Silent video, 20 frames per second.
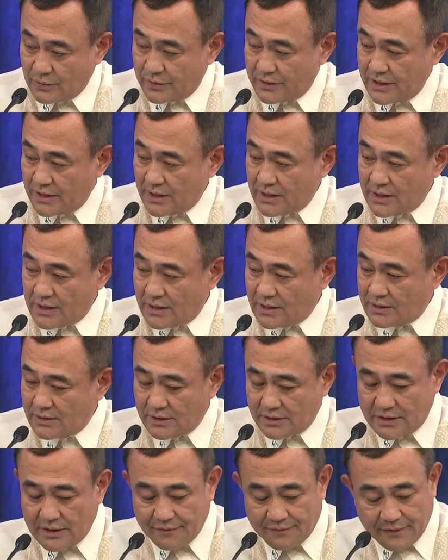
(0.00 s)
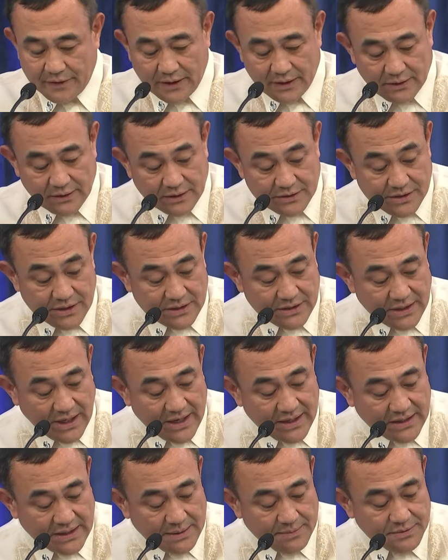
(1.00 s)
the six
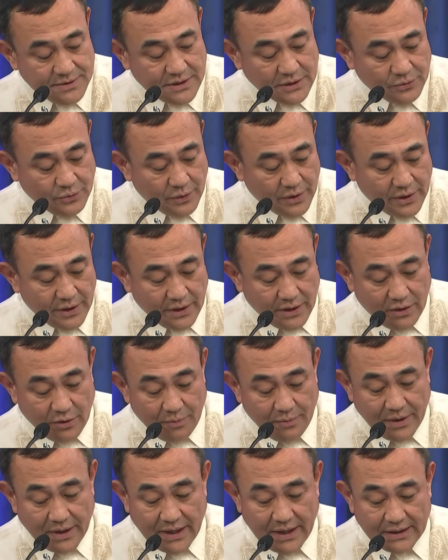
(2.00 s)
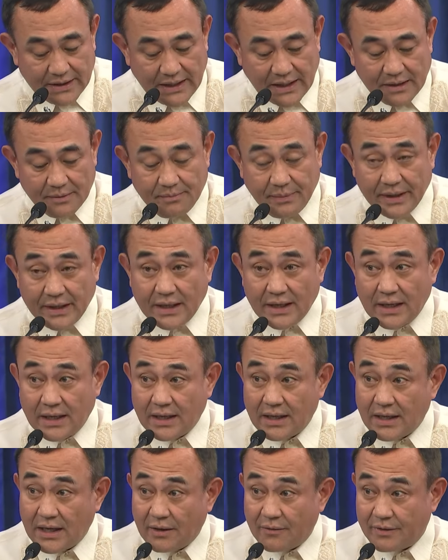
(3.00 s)
items that were enumerated by
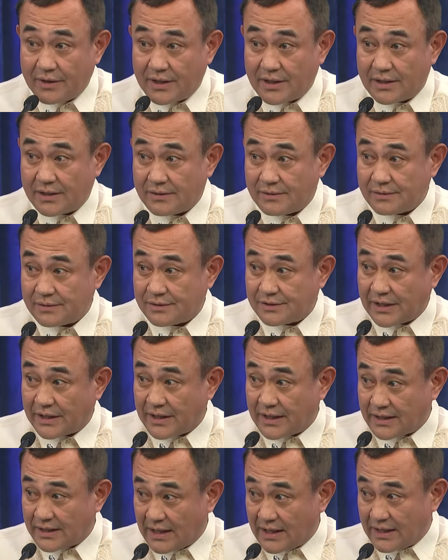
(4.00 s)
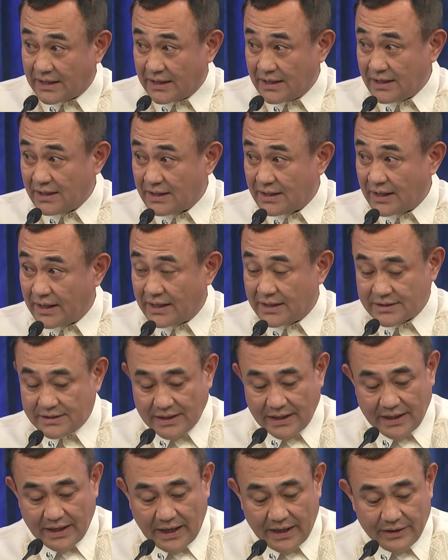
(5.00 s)
our Secretary,
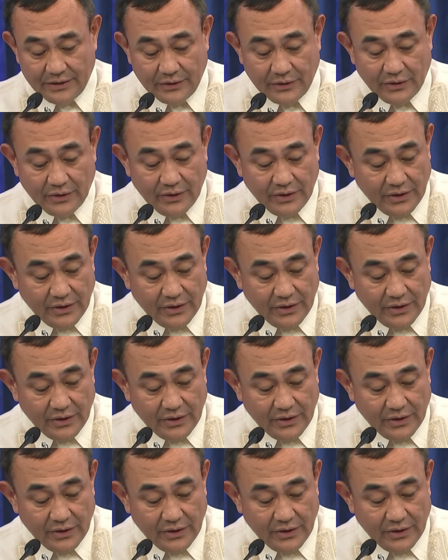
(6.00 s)
NSA Año,